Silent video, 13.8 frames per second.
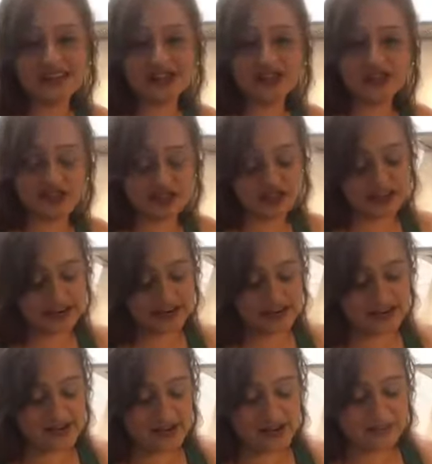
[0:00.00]
to share
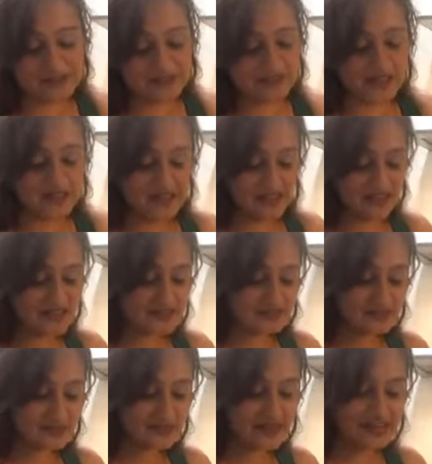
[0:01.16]

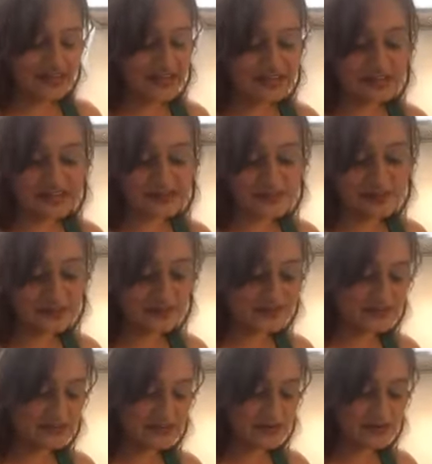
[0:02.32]
the way Guyanese people live
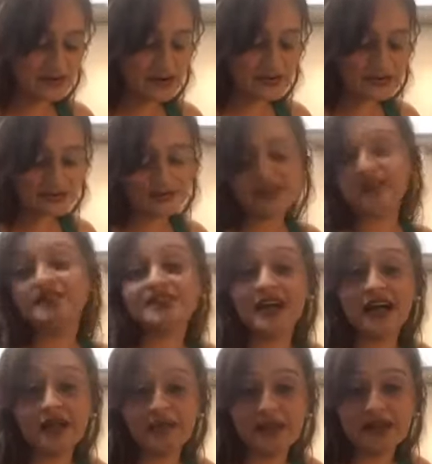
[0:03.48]
around the world, anything to
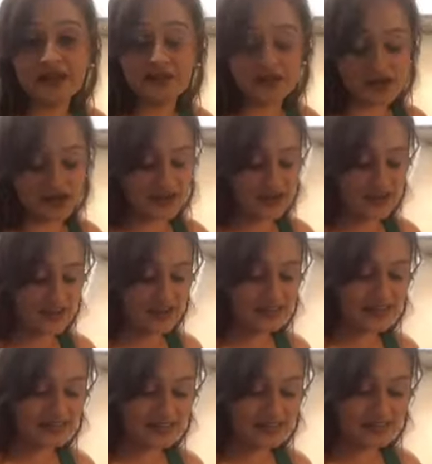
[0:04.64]
help anyone,
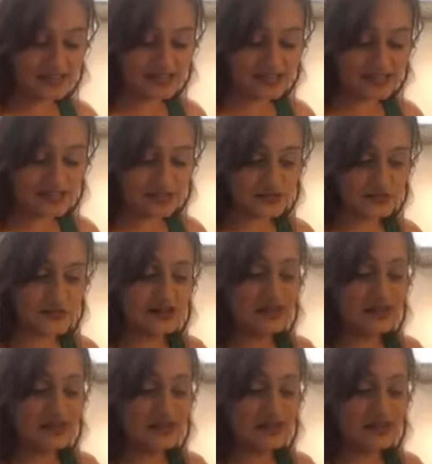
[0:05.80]
anything to,